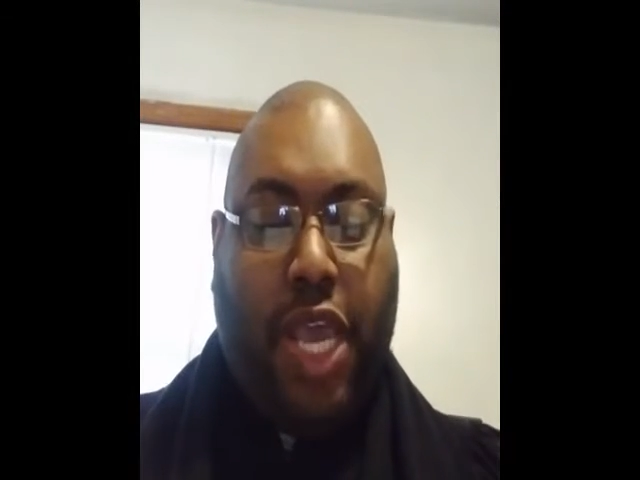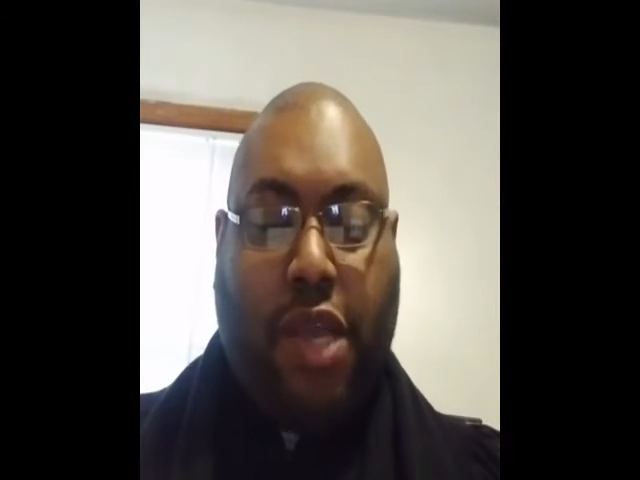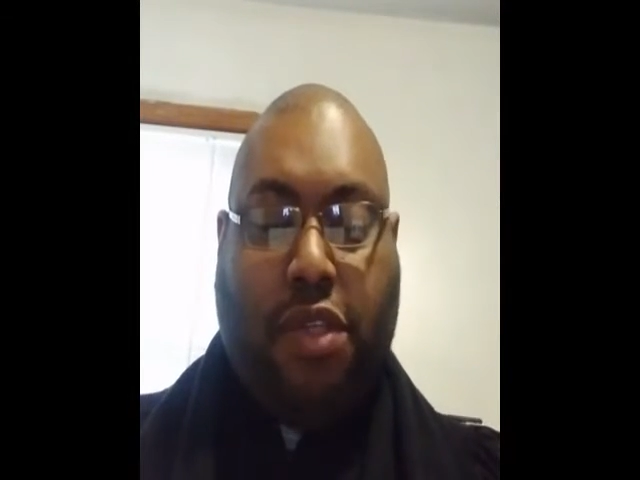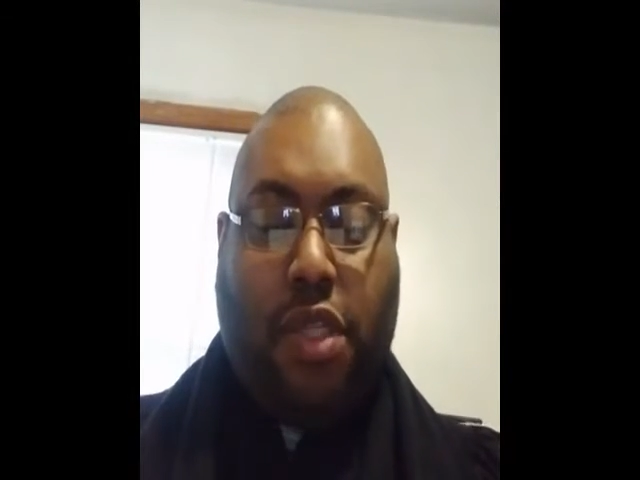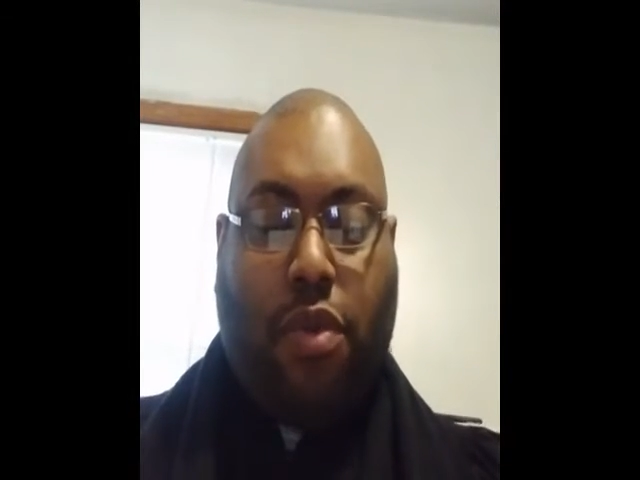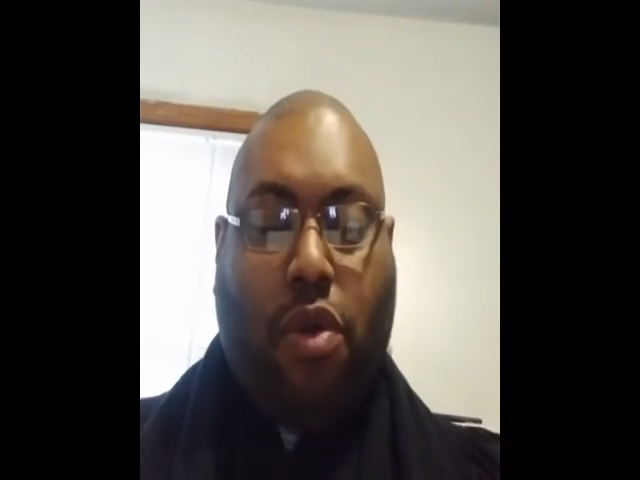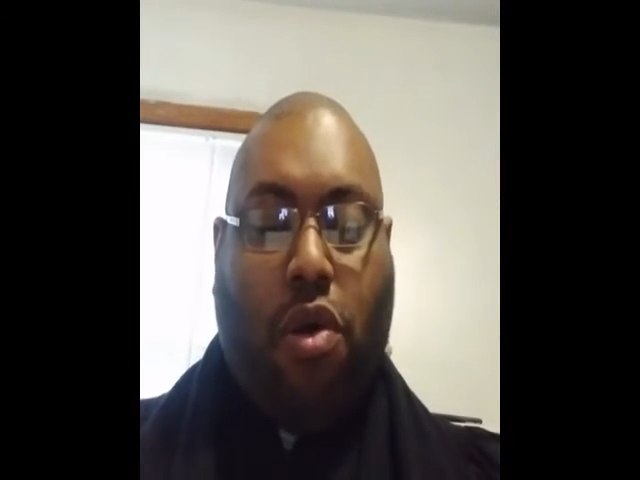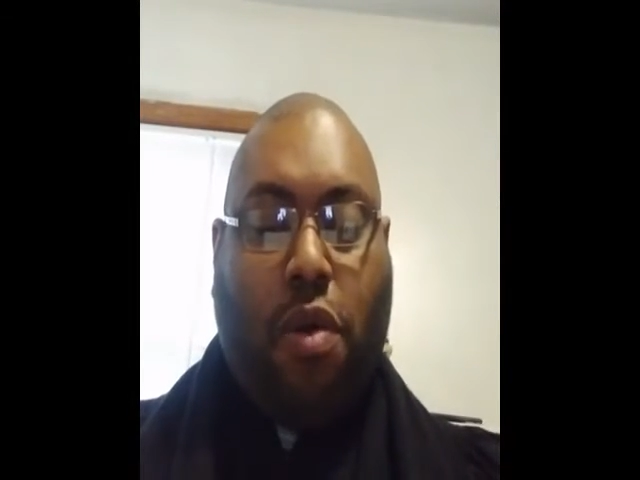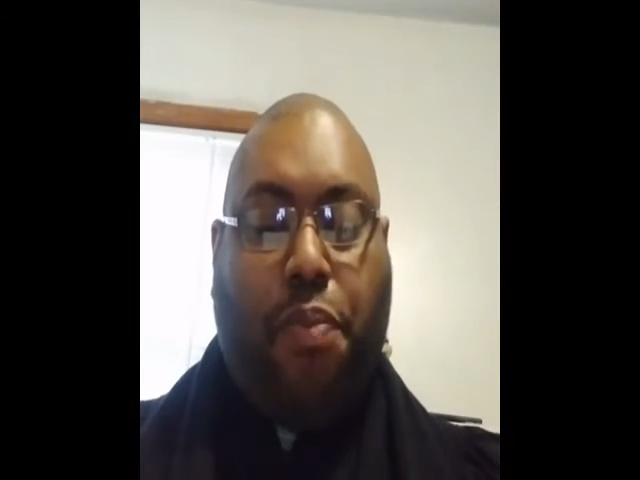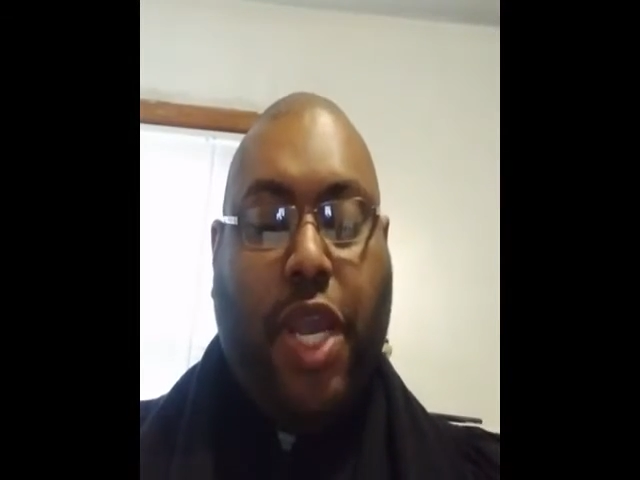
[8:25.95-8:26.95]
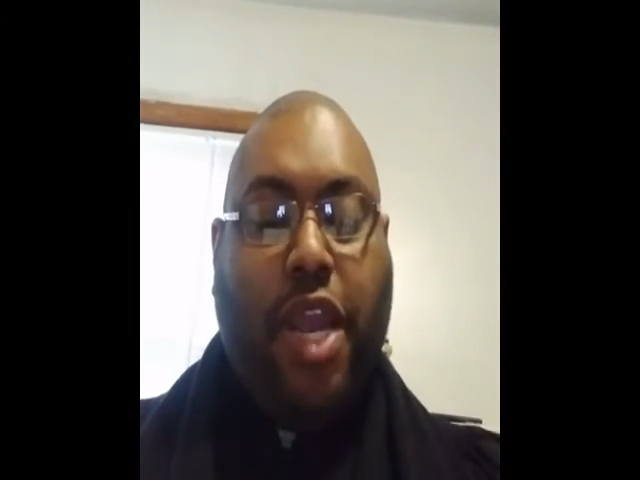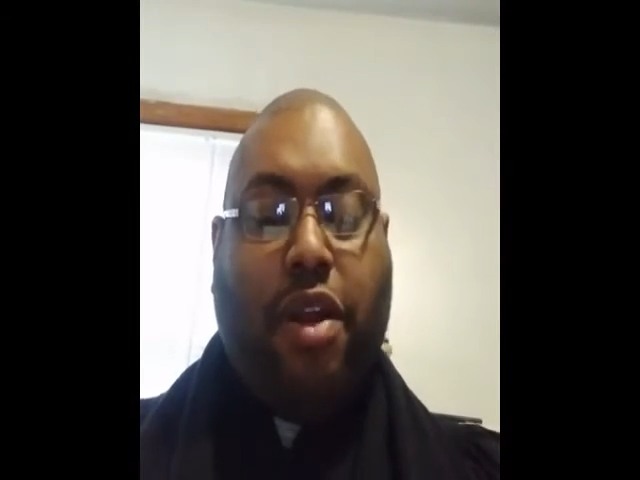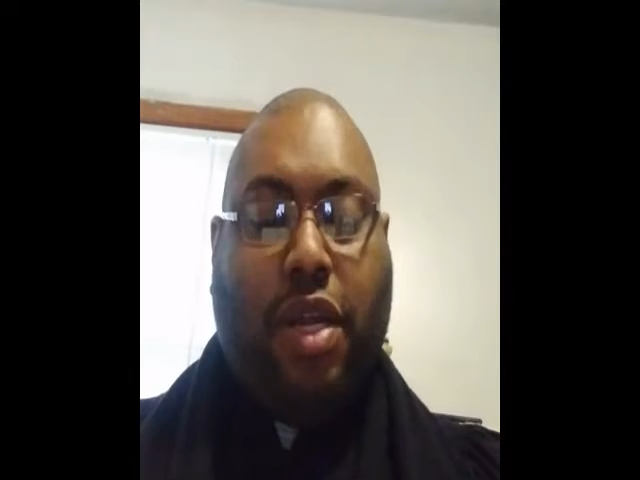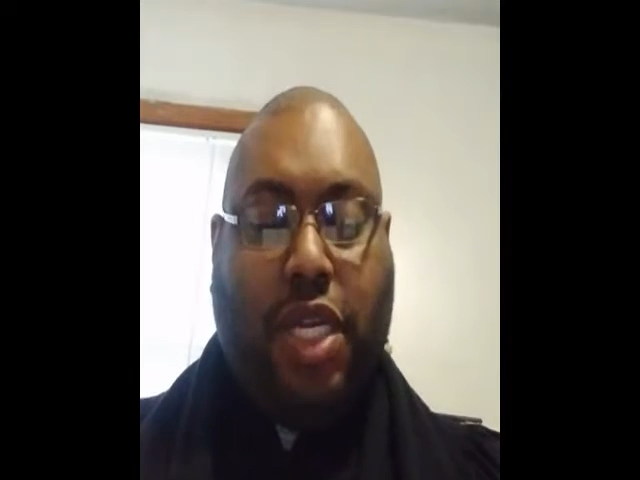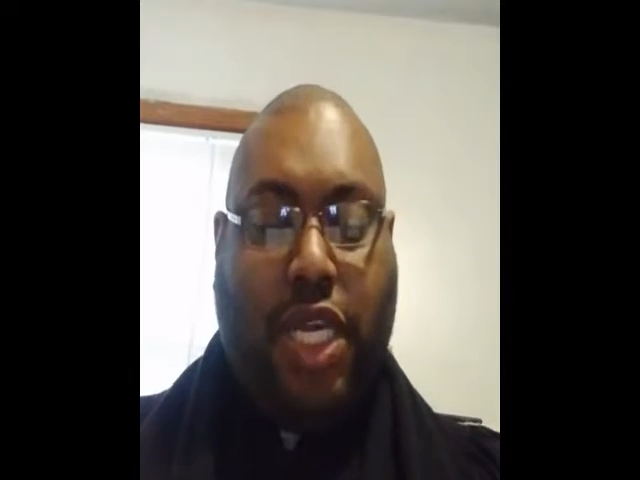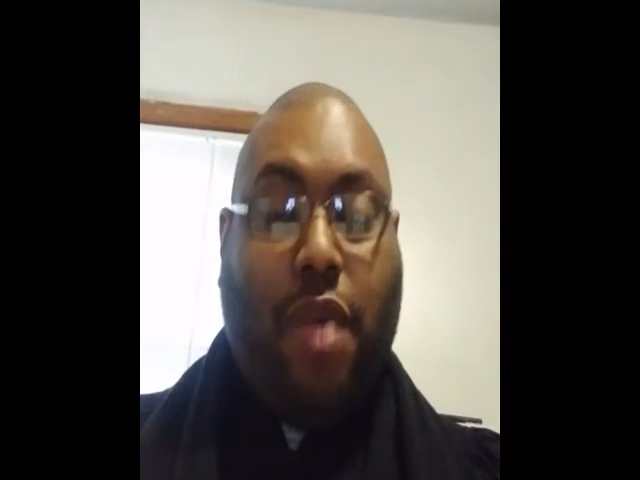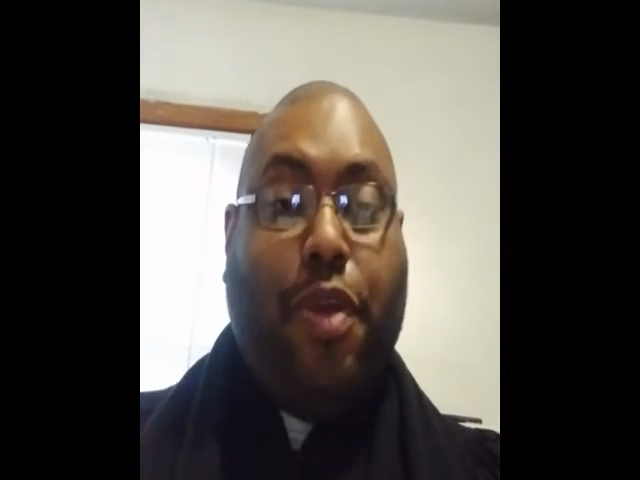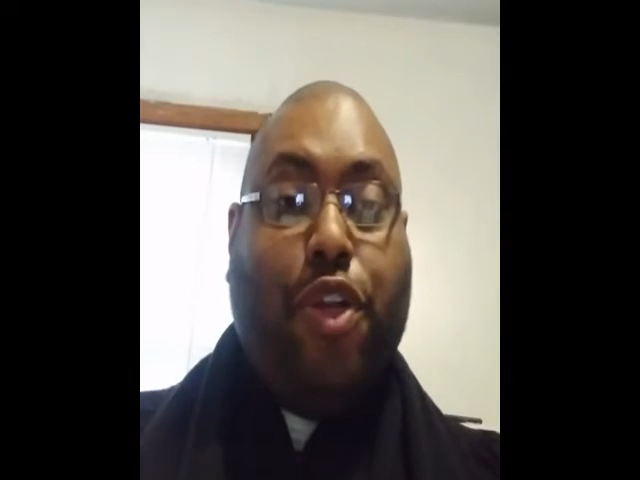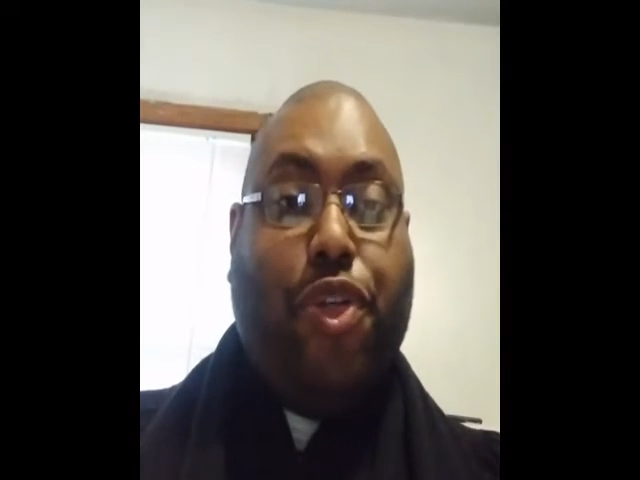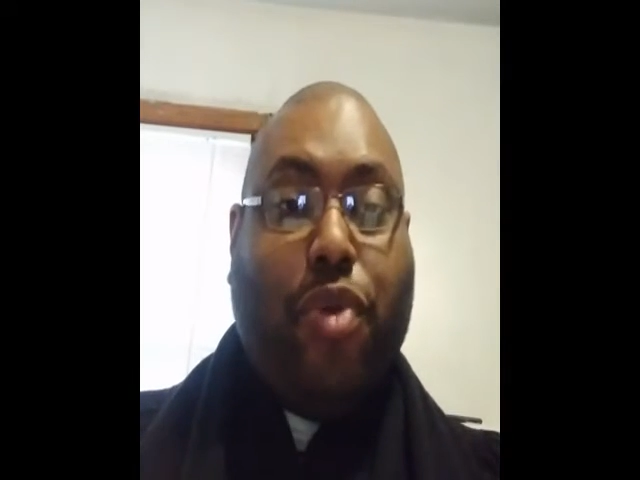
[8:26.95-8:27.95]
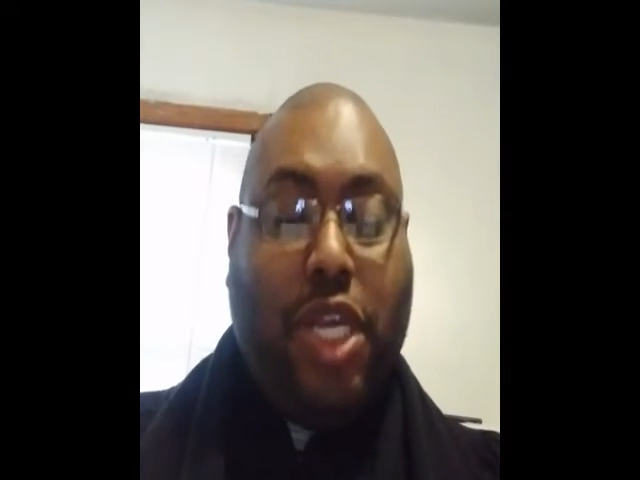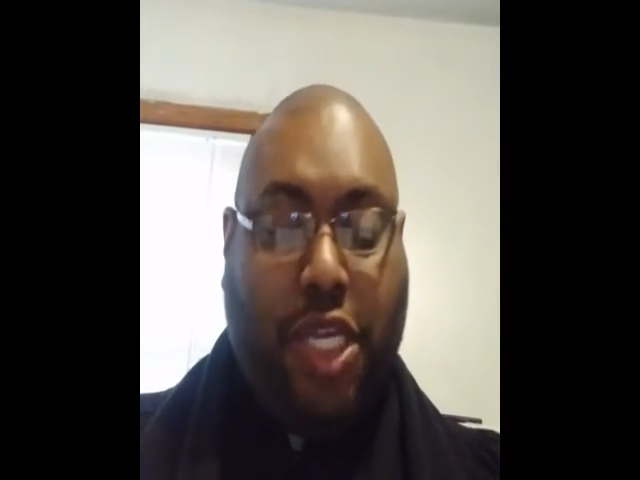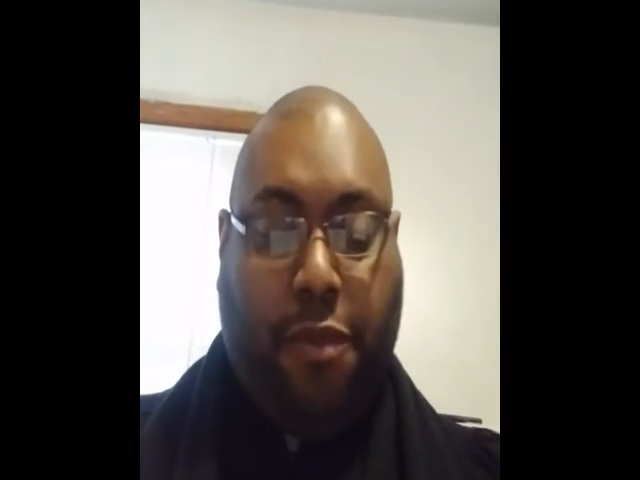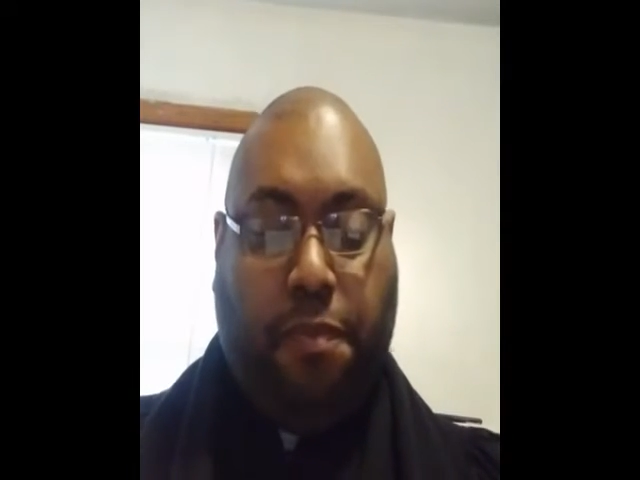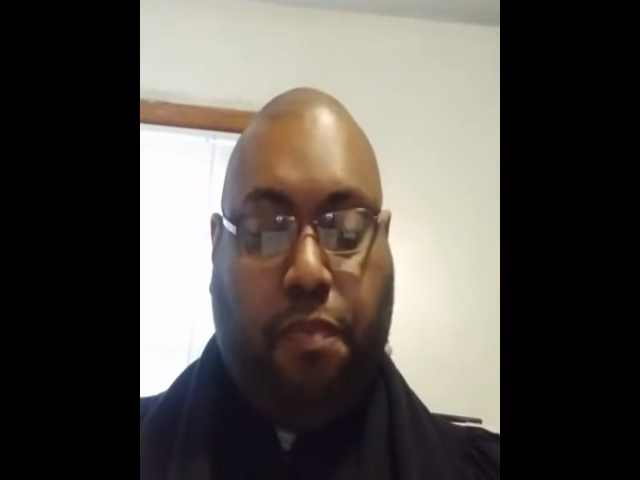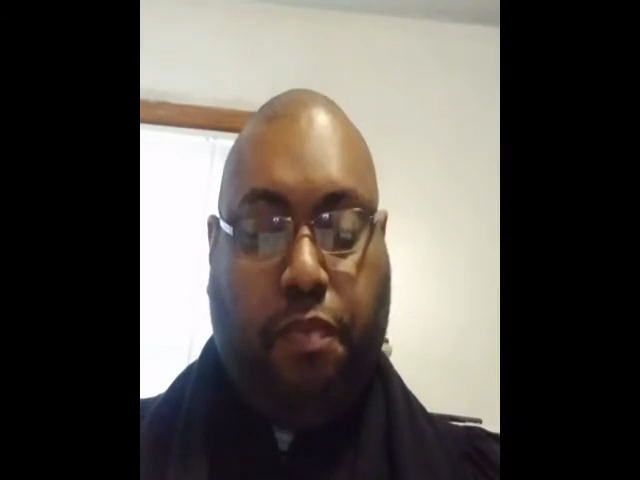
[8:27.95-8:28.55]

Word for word: the angel of the Lord appeared unto him in a dream,